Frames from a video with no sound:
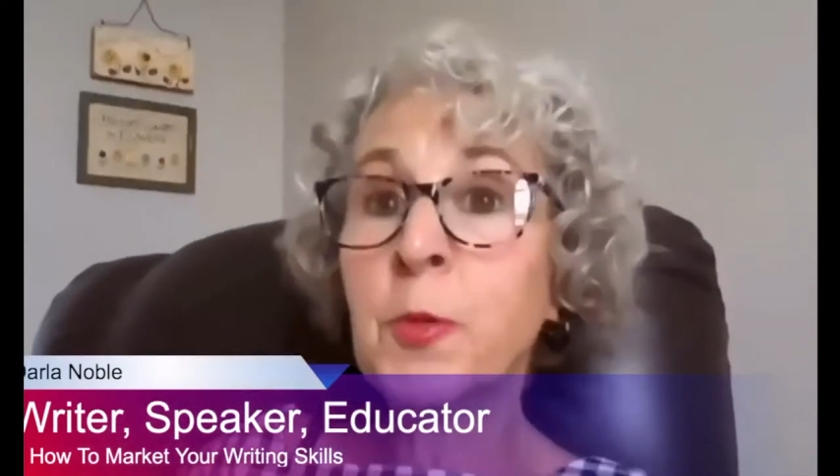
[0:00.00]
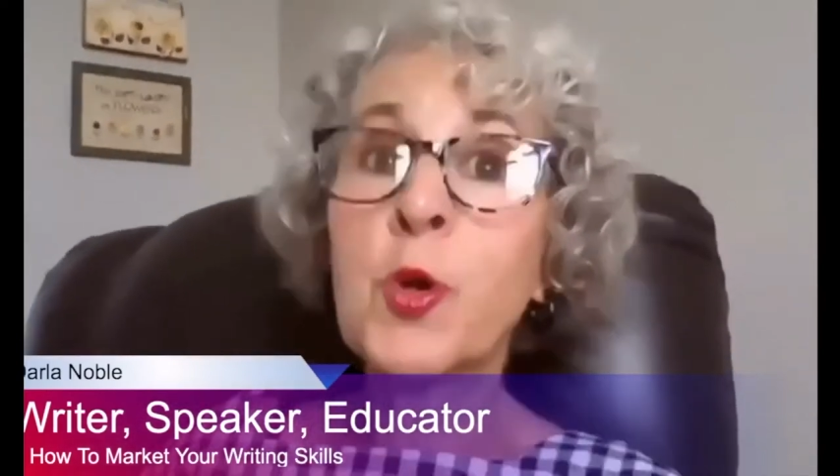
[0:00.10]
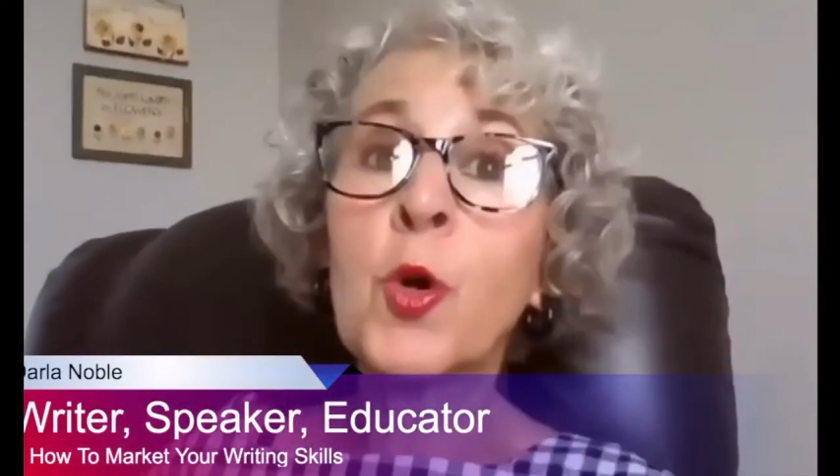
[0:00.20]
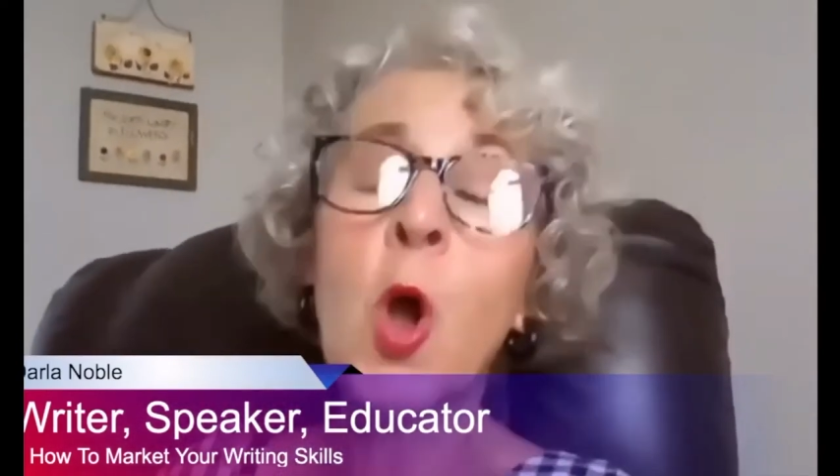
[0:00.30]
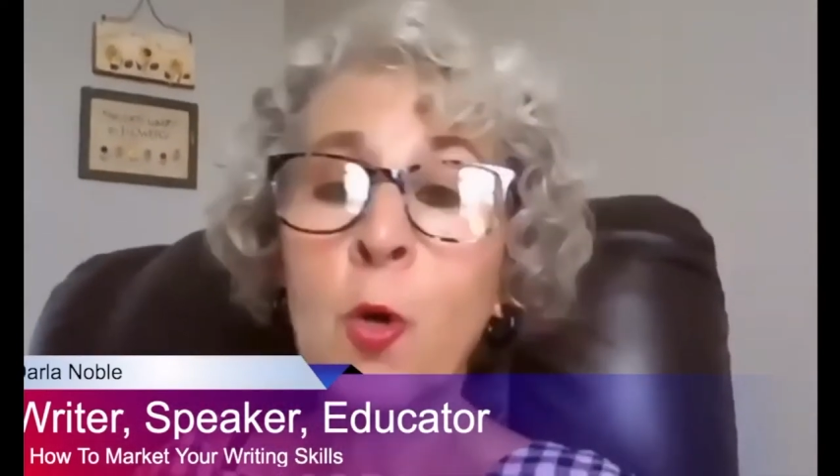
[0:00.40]

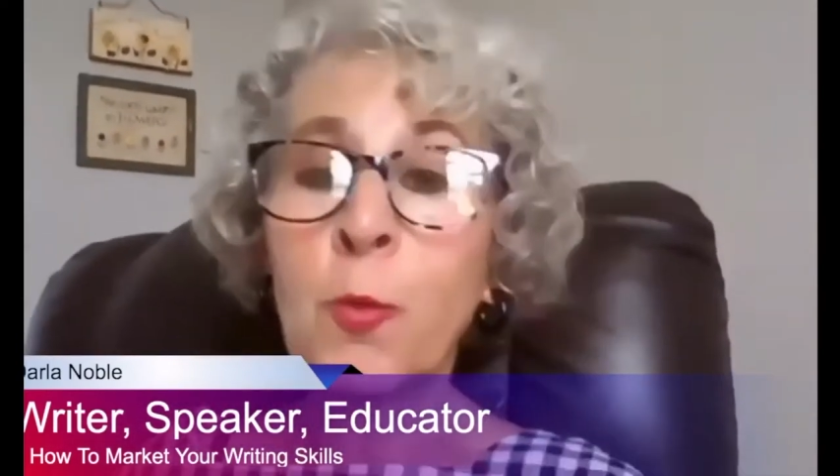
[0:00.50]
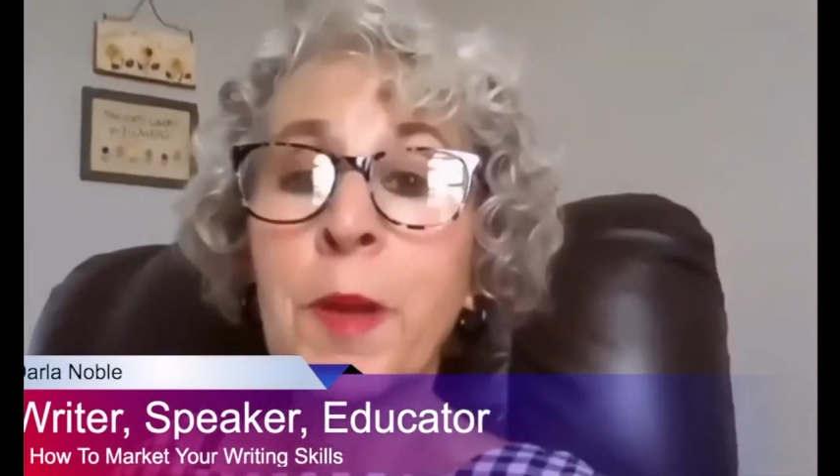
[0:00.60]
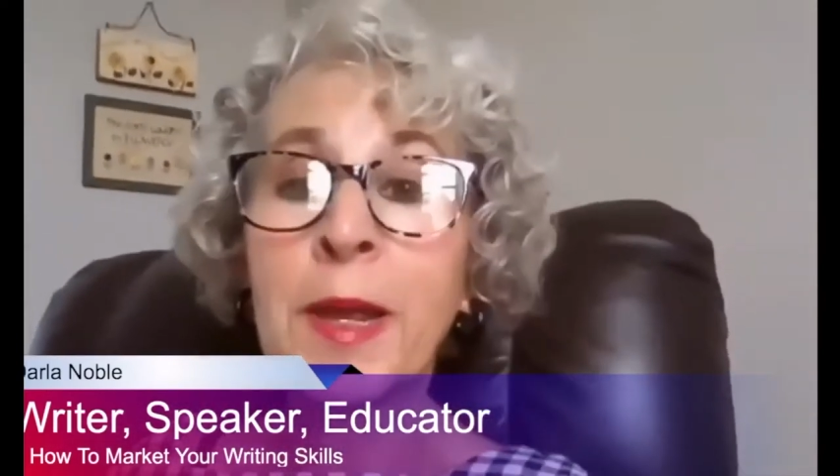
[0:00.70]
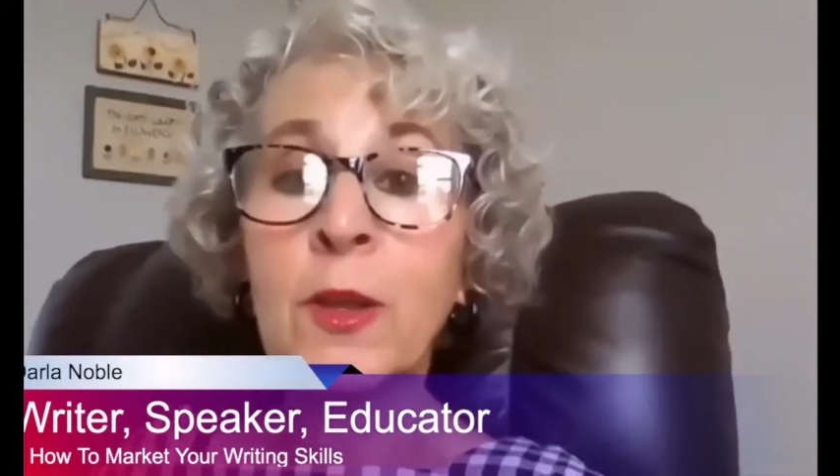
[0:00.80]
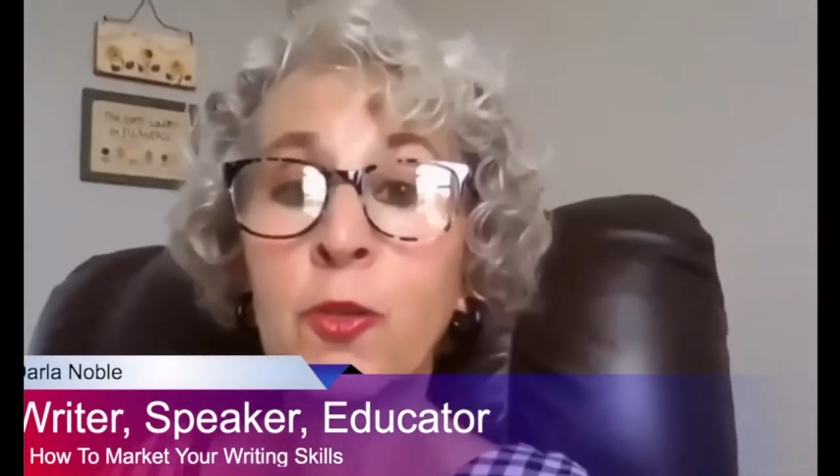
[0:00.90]
your own
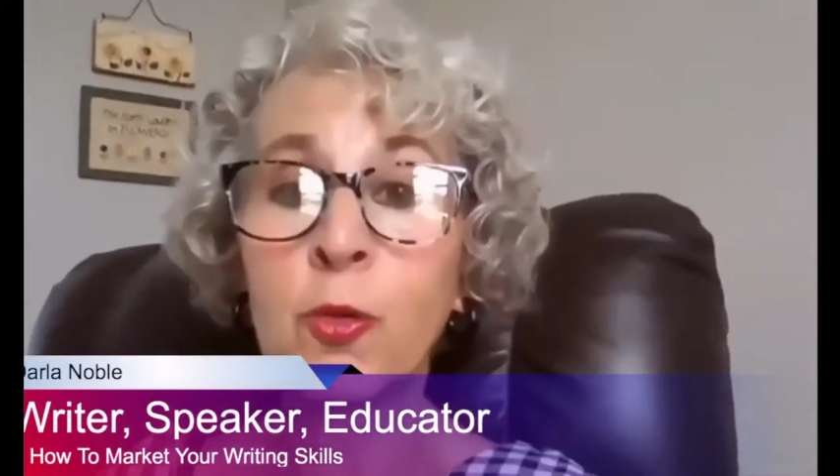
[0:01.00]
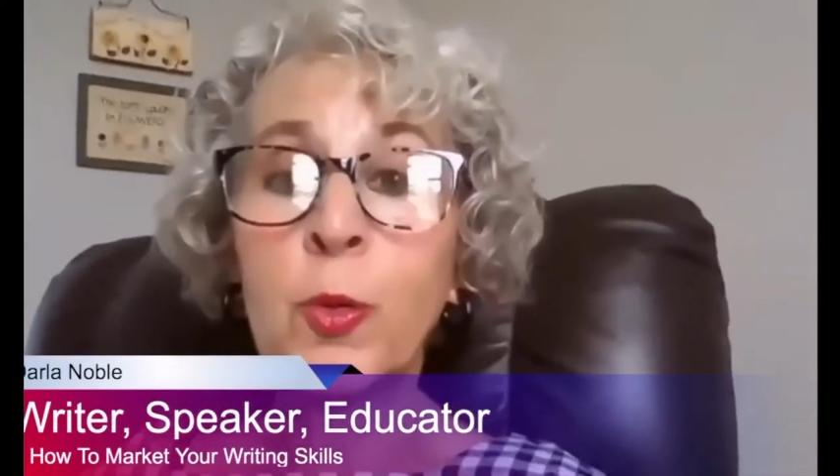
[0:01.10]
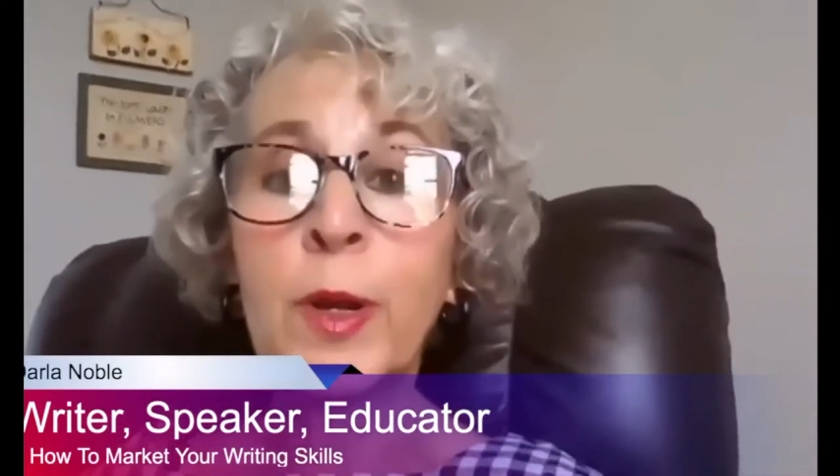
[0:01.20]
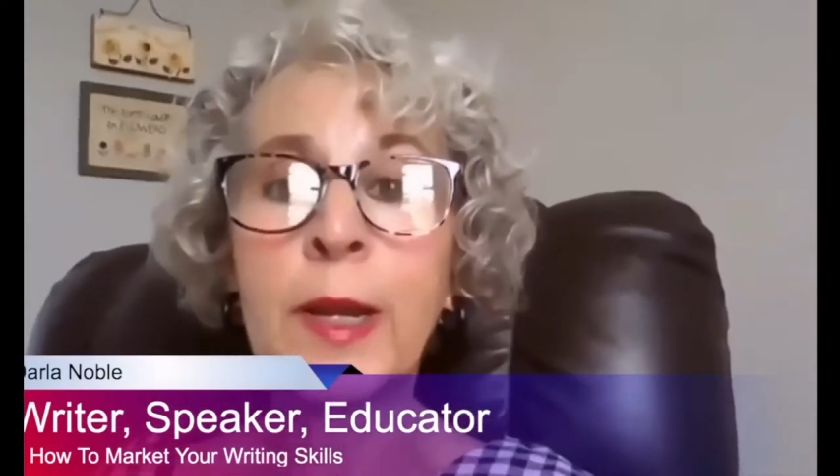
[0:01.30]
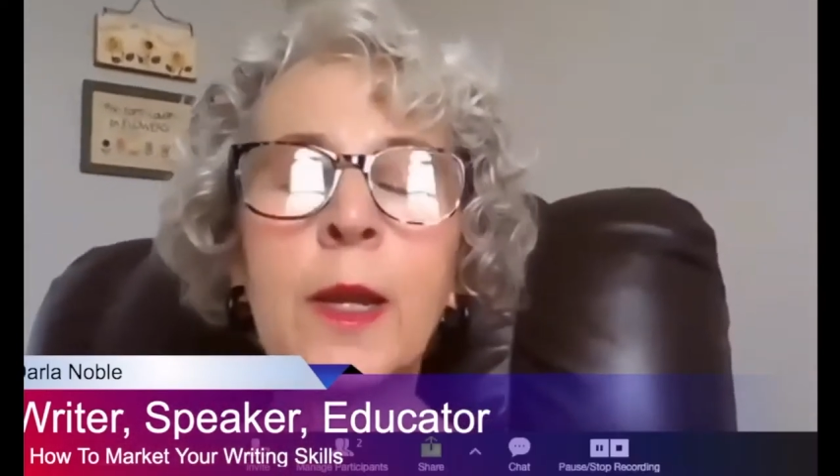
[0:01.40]
biggest
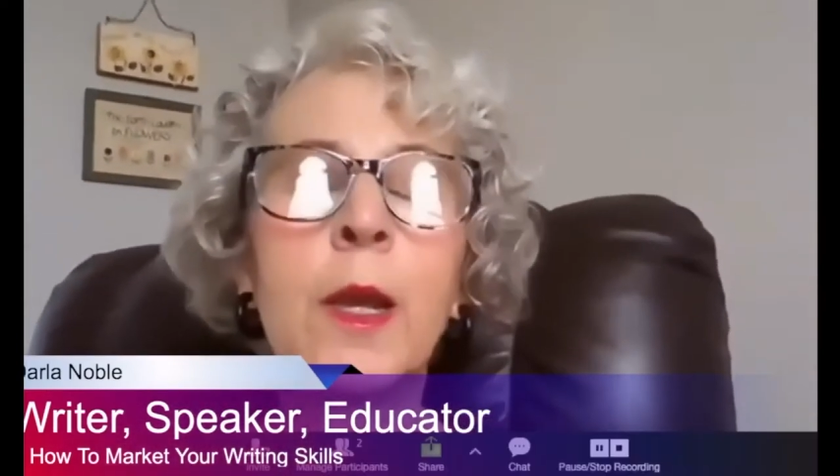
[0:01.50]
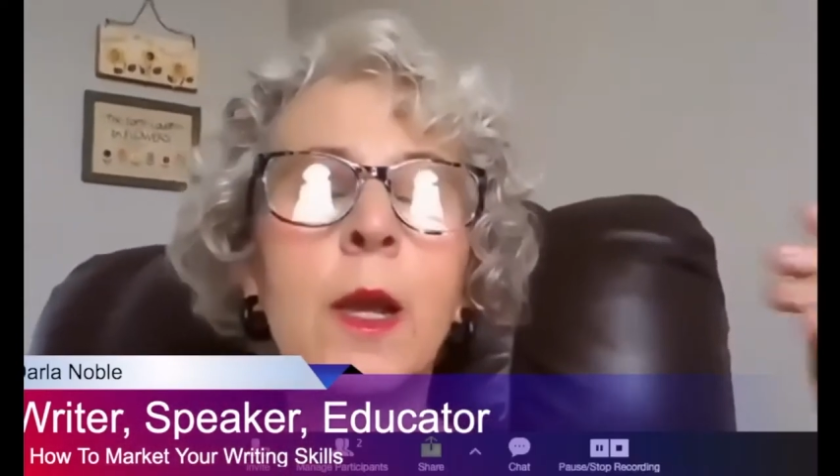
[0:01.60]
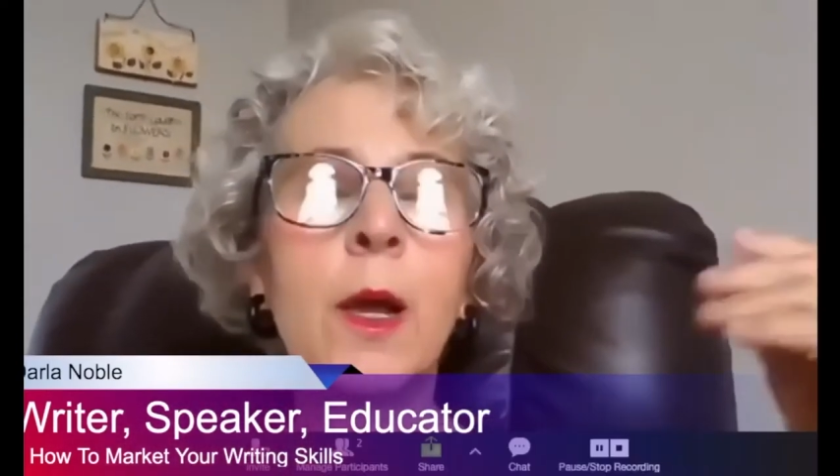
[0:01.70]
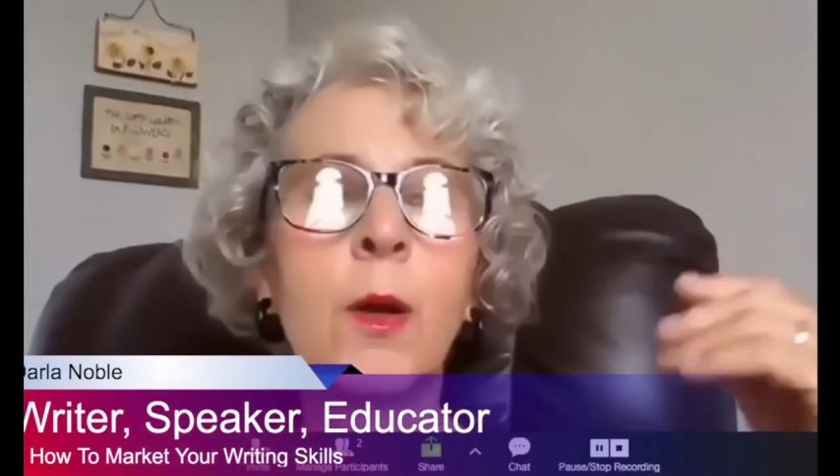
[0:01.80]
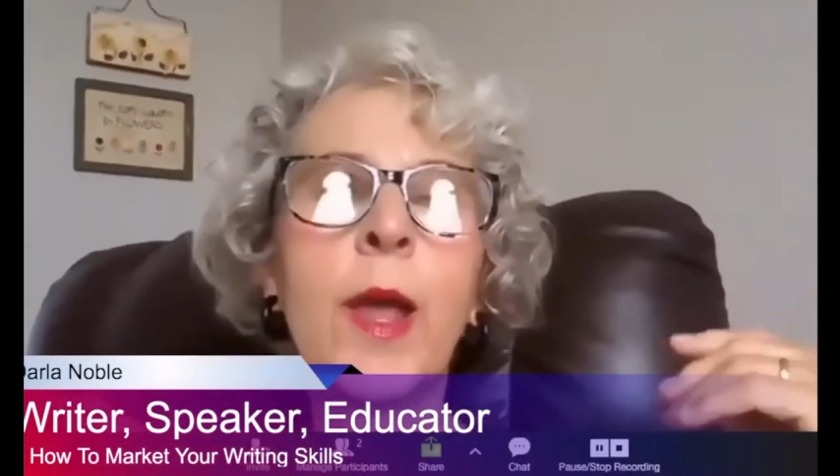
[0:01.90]
critic.
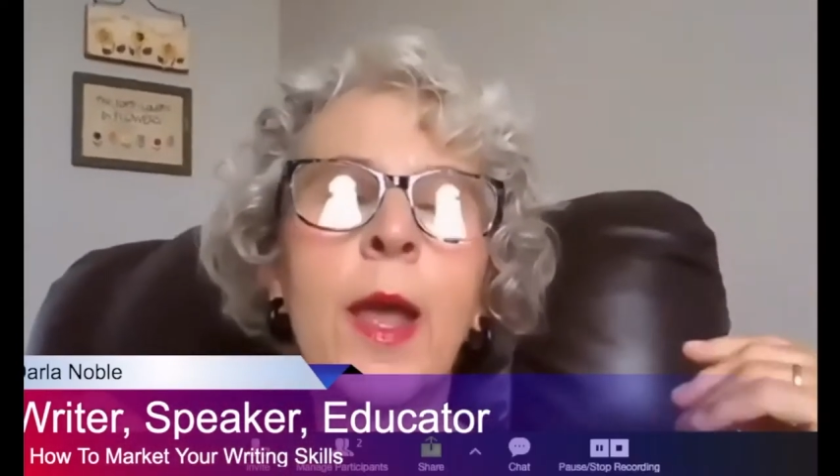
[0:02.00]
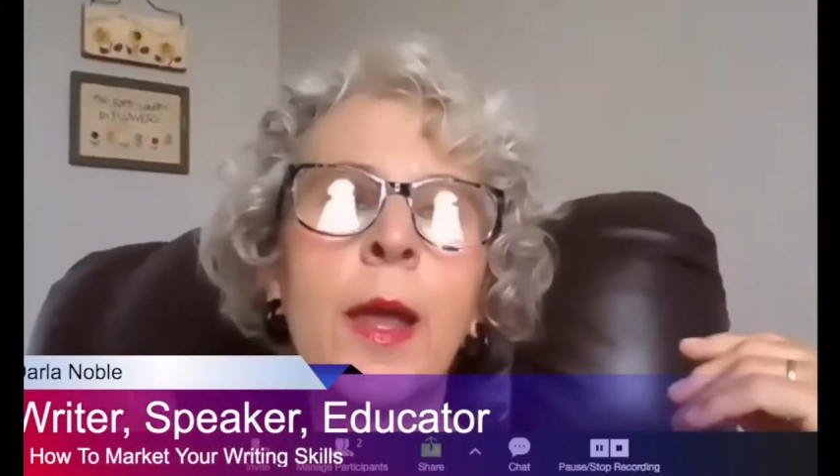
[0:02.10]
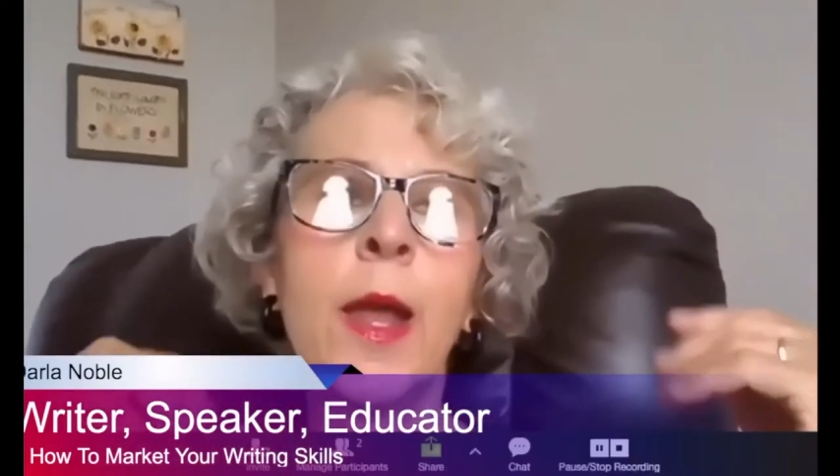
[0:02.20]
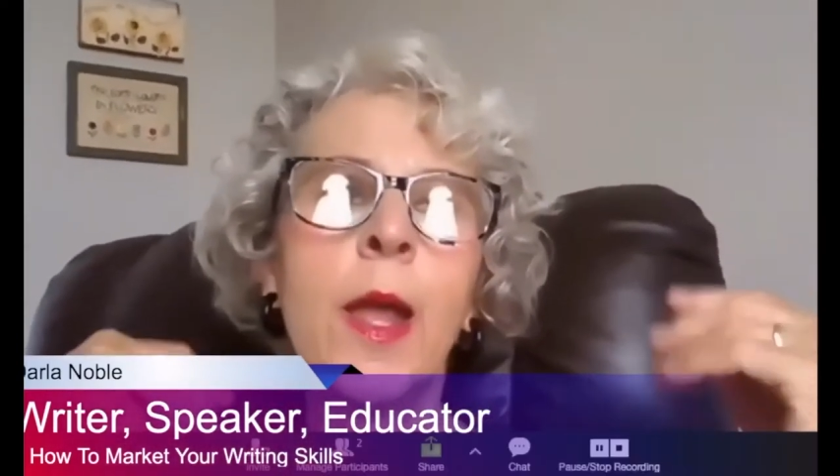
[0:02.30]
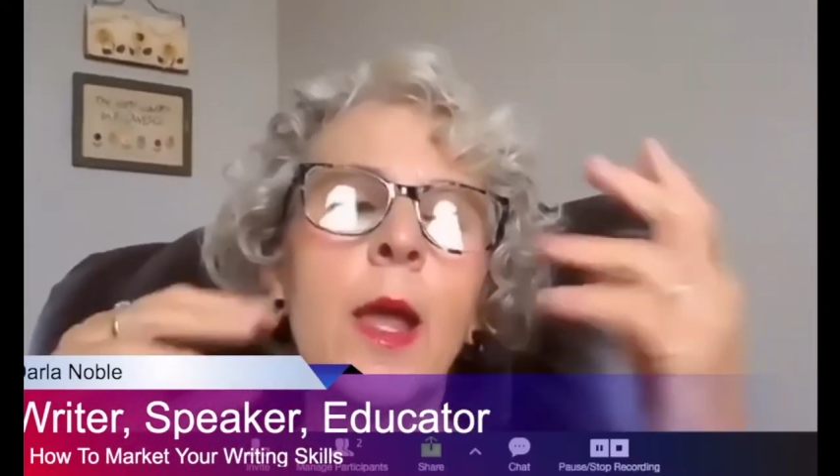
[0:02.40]

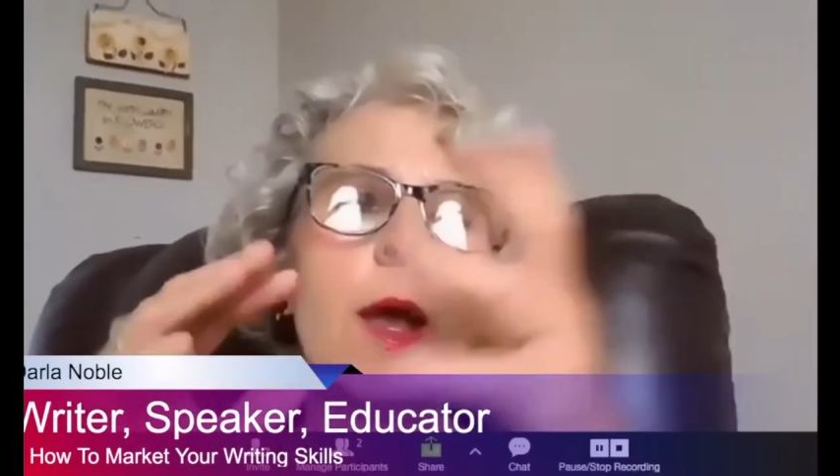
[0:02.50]
Okay.